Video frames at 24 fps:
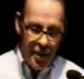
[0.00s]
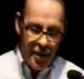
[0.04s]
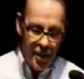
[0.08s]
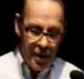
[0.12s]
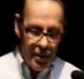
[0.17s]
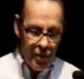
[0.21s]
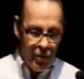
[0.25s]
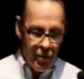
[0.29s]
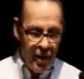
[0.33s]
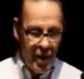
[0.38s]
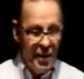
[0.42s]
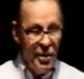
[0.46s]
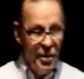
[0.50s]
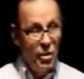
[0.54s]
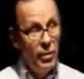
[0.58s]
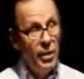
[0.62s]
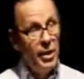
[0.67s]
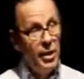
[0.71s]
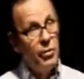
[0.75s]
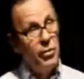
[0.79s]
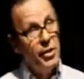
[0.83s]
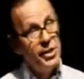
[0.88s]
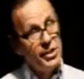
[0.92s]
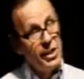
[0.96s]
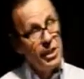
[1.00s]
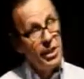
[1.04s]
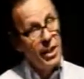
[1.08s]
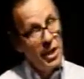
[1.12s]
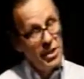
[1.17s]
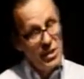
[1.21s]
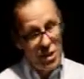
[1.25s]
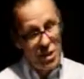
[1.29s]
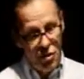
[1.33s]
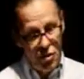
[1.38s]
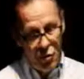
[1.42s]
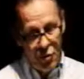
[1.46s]
On the other hand, you increase the
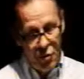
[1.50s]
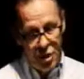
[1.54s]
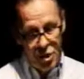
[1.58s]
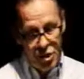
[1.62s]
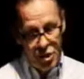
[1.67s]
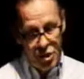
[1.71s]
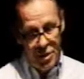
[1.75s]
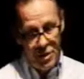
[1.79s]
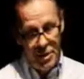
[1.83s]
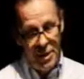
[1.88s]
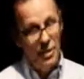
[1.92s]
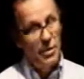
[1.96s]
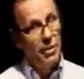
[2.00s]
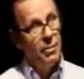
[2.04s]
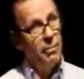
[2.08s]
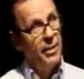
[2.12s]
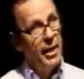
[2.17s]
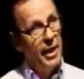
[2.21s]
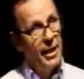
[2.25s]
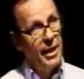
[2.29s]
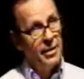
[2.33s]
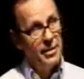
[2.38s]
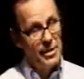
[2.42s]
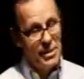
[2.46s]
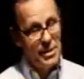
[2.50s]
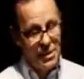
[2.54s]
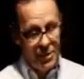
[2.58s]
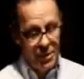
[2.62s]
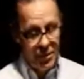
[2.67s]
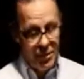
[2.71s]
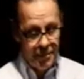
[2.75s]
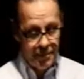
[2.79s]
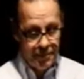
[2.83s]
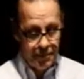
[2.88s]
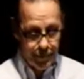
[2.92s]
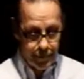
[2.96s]
concentration in the land.
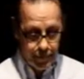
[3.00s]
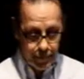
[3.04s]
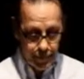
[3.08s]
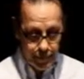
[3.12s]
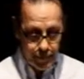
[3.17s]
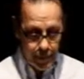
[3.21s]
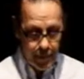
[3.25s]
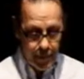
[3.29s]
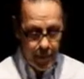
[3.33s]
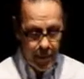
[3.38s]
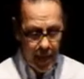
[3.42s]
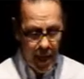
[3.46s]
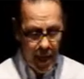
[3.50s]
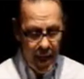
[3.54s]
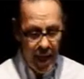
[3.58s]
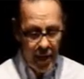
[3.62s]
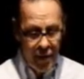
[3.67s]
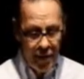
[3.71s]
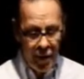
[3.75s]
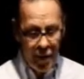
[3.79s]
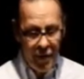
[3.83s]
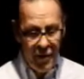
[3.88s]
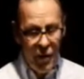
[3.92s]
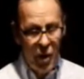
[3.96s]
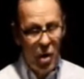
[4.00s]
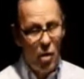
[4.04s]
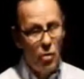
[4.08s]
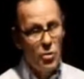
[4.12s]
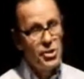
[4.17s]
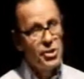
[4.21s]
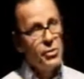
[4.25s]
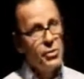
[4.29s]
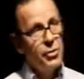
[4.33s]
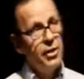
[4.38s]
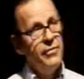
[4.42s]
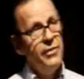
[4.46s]
And you have
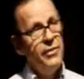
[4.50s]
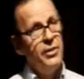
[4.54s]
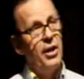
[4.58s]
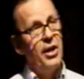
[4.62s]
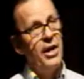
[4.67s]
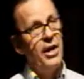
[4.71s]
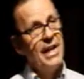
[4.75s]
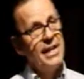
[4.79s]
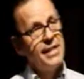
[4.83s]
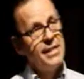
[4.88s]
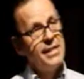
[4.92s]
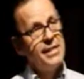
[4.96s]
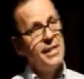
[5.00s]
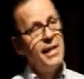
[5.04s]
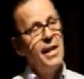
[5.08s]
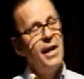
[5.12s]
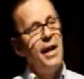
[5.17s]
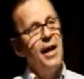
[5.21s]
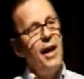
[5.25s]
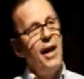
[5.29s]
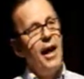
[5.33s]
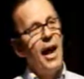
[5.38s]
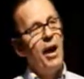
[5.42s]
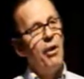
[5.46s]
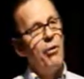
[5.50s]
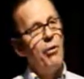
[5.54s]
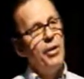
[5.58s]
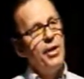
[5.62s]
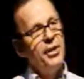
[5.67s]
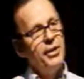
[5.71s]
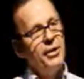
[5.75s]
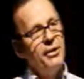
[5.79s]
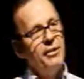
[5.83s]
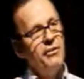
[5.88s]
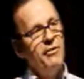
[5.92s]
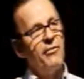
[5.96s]
also having a less
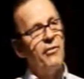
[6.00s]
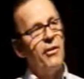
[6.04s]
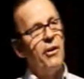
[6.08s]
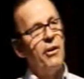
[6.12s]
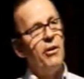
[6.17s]
aerated